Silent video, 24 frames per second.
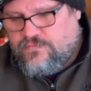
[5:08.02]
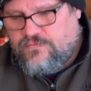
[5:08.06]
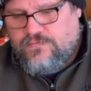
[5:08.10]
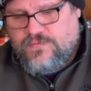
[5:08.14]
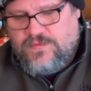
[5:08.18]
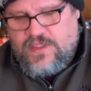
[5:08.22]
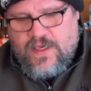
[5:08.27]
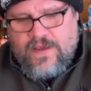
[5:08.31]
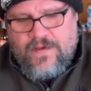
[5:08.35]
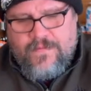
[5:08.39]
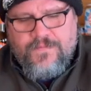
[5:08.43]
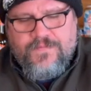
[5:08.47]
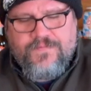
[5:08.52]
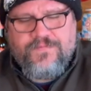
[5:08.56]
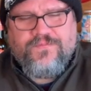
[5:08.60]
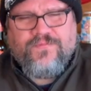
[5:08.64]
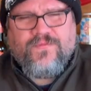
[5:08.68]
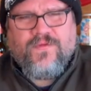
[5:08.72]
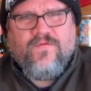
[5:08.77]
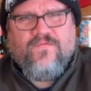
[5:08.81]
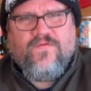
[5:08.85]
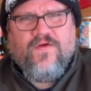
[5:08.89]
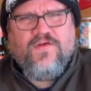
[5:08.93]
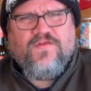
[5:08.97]
Okay,
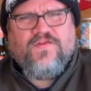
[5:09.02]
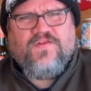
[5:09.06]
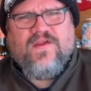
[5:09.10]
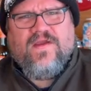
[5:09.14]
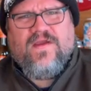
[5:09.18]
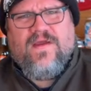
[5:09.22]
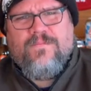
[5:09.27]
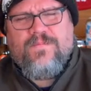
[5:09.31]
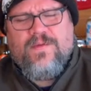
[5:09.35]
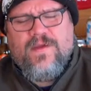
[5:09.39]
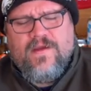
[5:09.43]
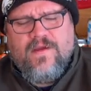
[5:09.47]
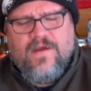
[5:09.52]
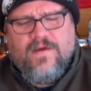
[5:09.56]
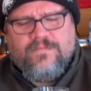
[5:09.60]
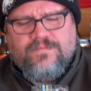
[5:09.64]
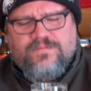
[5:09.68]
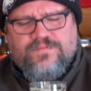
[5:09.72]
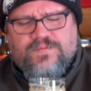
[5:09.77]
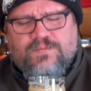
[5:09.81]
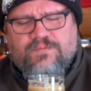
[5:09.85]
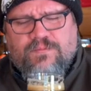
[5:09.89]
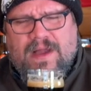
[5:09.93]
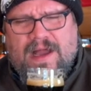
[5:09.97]
first thing I pick up,
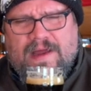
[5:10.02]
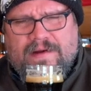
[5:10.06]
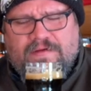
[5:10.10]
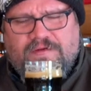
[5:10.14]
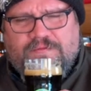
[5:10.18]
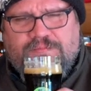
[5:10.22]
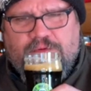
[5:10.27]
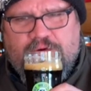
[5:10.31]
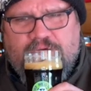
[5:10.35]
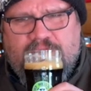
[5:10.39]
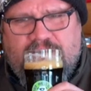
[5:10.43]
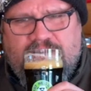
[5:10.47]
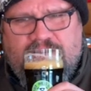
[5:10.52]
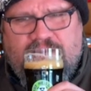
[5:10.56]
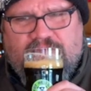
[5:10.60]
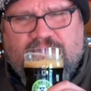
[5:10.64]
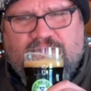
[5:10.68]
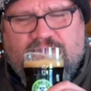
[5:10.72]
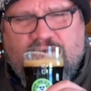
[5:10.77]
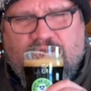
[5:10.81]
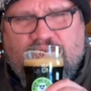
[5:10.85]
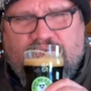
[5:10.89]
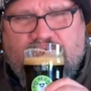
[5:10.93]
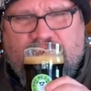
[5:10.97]
body's pretty
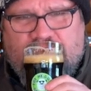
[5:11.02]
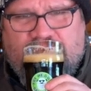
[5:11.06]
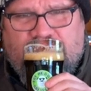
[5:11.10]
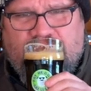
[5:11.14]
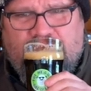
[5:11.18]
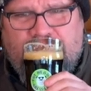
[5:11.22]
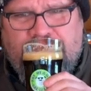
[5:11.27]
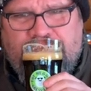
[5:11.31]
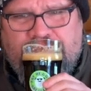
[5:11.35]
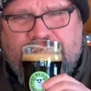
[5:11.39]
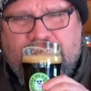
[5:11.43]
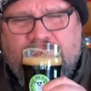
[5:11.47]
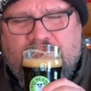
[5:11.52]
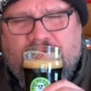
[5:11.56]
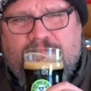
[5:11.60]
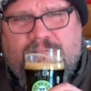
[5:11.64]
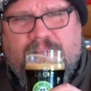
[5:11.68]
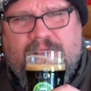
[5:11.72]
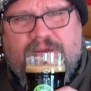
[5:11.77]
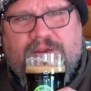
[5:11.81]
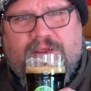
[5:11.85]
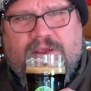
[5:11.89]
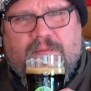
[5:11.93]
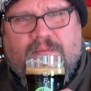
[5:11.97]
decent on this,
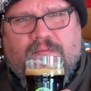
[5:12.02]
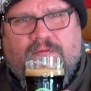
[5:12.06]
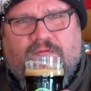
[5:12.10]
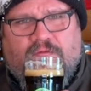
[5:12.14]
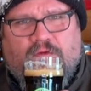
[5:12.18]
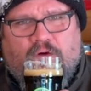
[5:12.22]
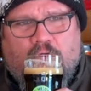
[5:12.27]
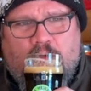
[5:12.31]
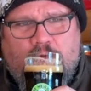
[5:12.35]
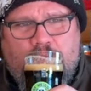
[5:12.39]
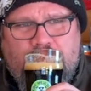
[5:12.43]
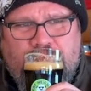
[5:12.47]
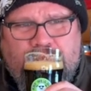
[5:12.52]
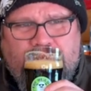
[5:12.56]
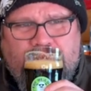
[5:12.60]
medium full.